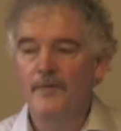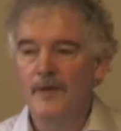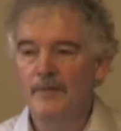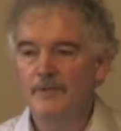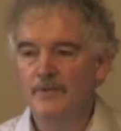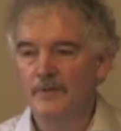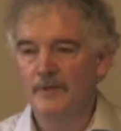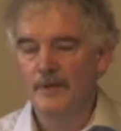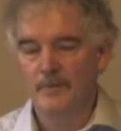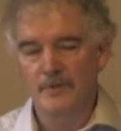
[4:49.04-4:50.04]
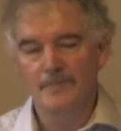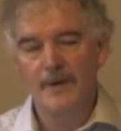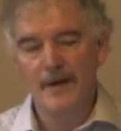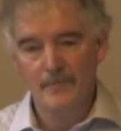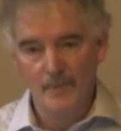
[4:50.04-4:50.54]
theme, strong theme, was
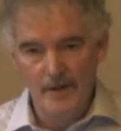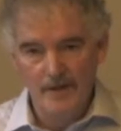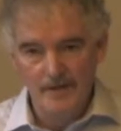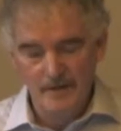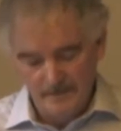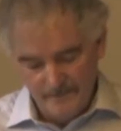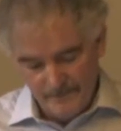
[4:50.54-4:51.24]
pathways,